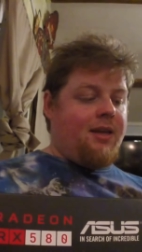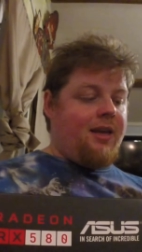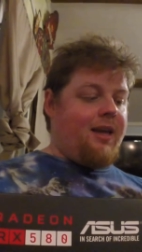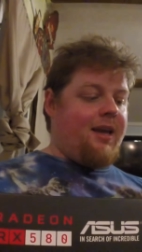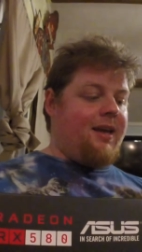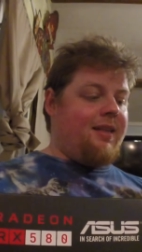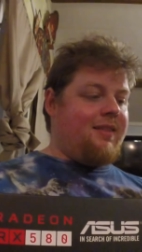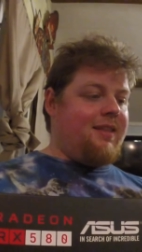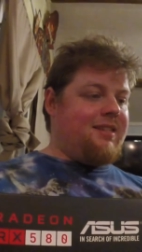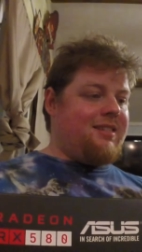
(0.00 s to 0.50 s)

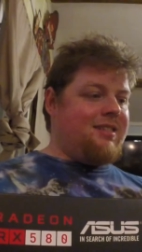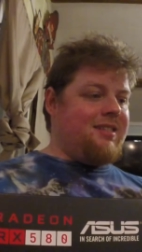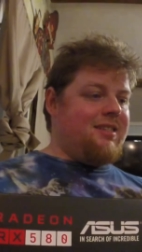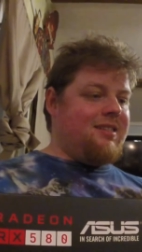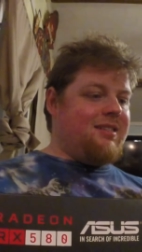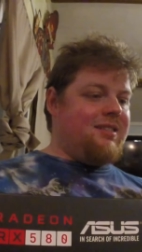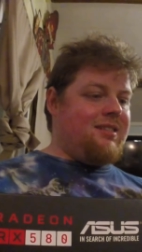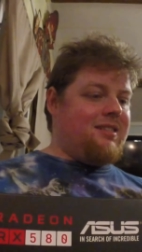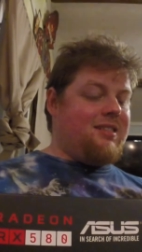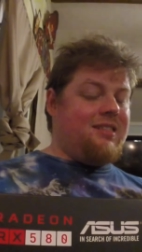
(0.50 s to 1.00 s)
And this
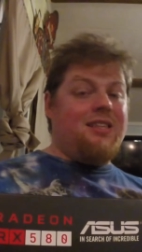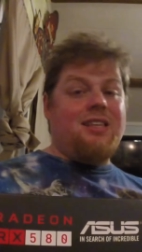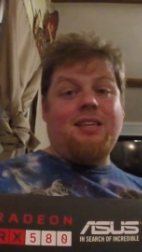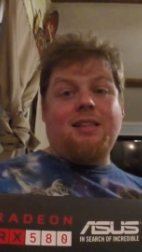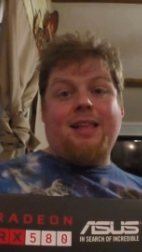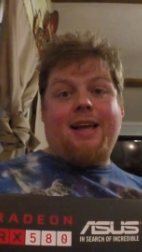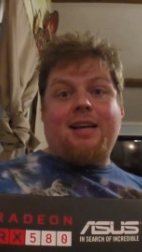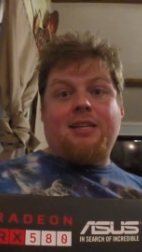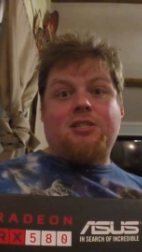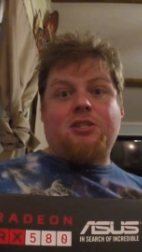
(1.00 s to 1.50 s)
is the
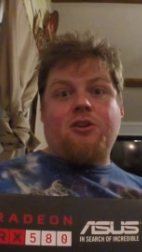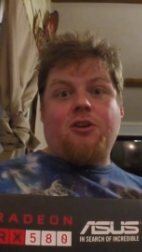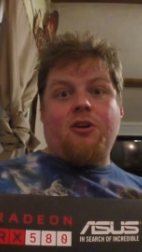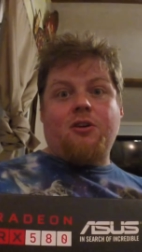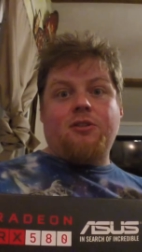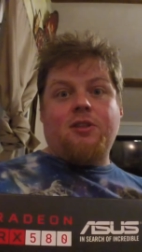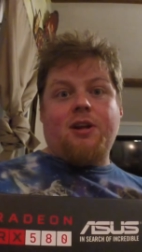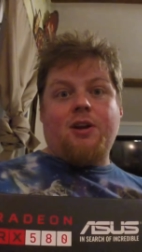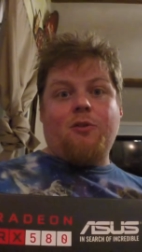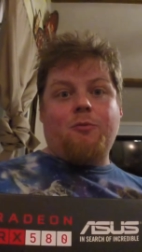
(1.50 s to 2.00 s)
last
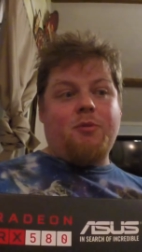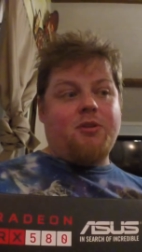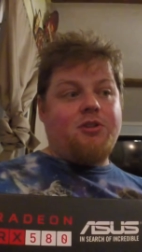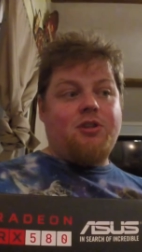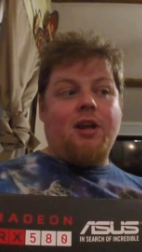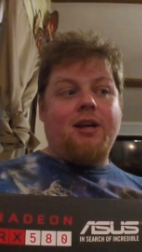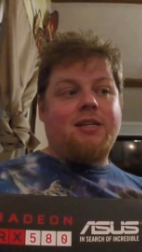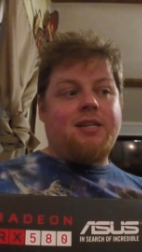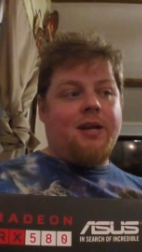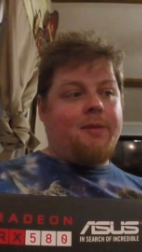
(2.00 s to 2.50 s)
card that I will be
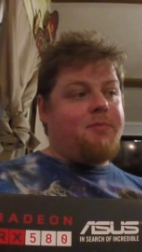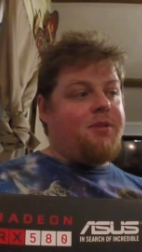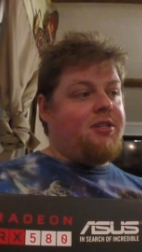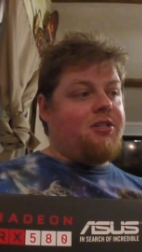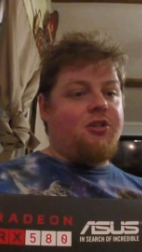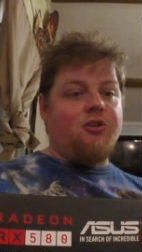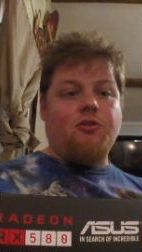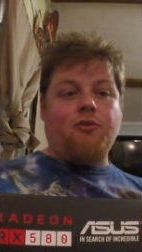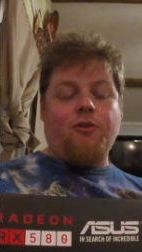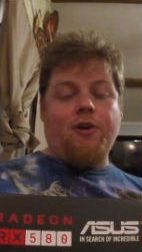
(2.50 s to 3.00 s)
attempting
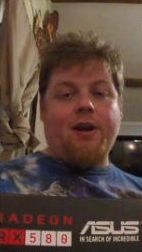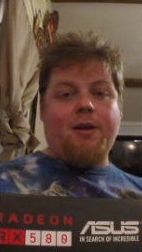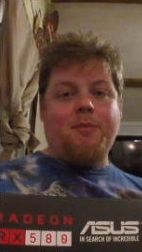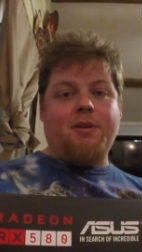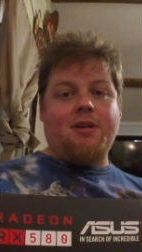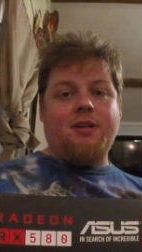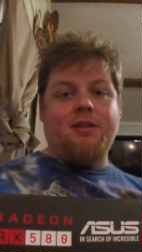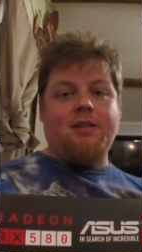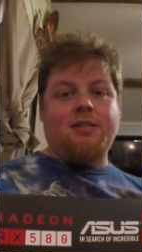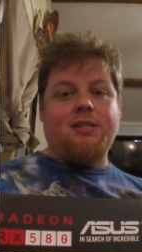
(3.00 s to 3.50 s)
to cram
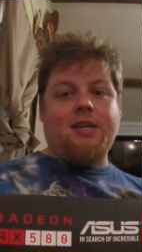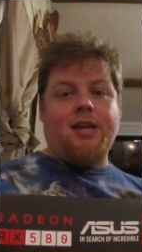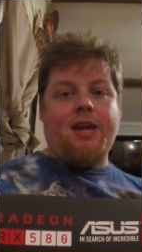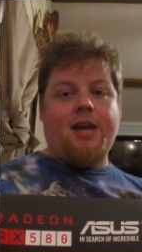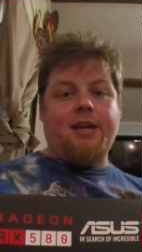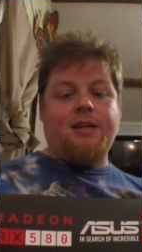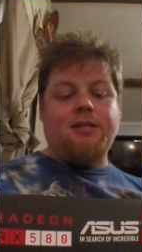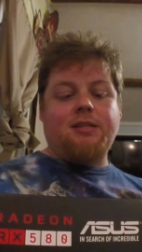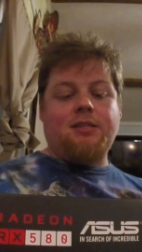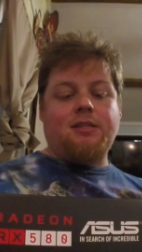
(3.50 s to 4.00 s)
into this
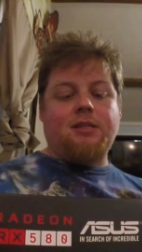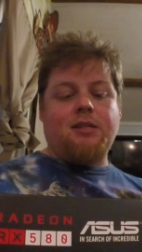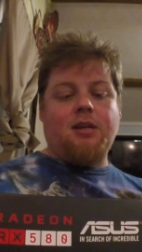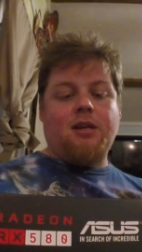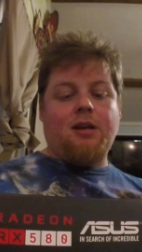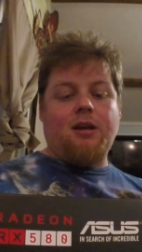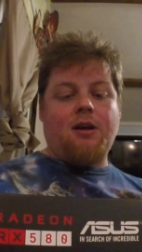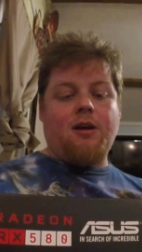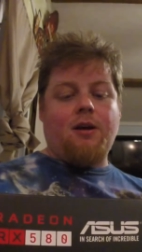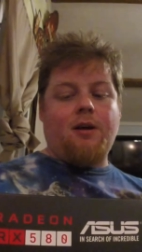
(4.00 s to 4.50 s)
case.
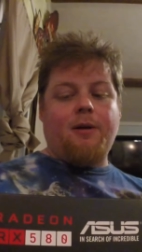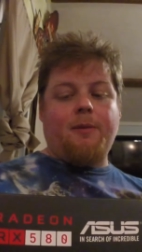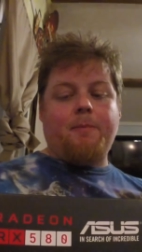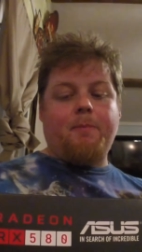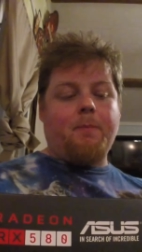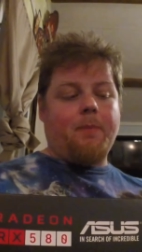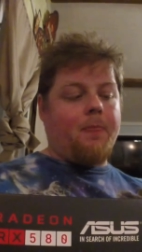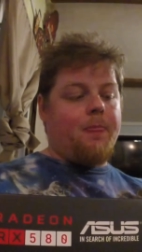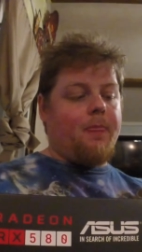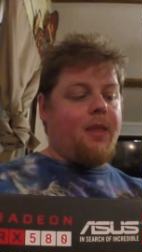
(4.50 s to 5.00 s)

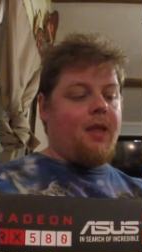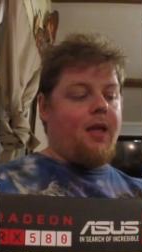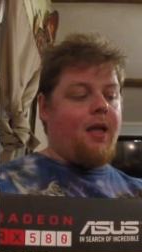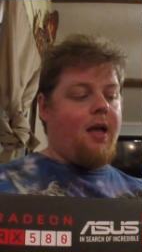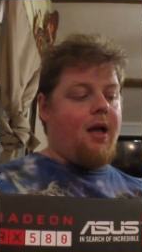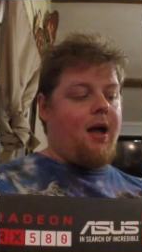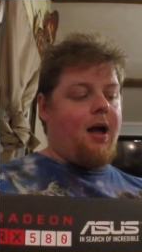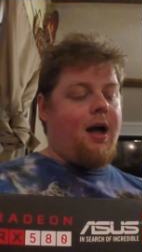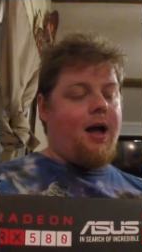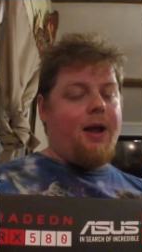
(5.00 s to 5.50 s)

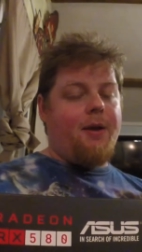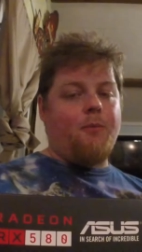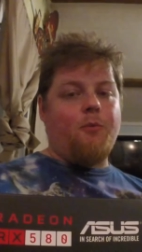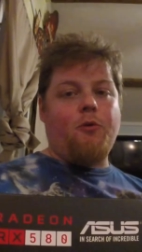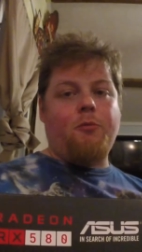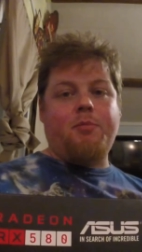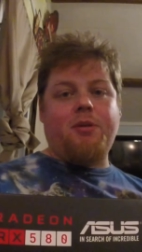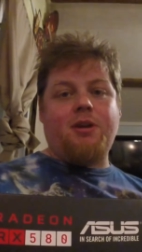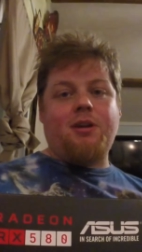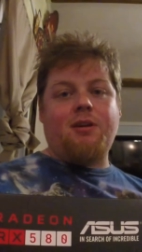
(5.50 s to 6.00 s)
I
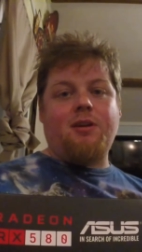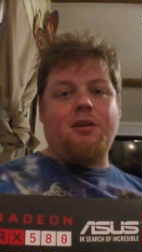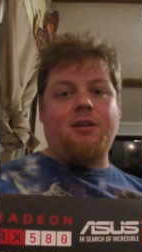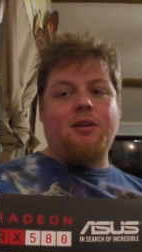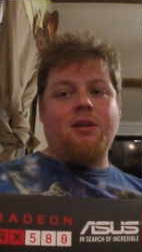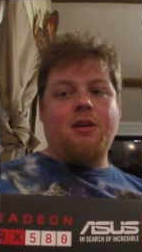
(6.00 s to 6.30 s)
will be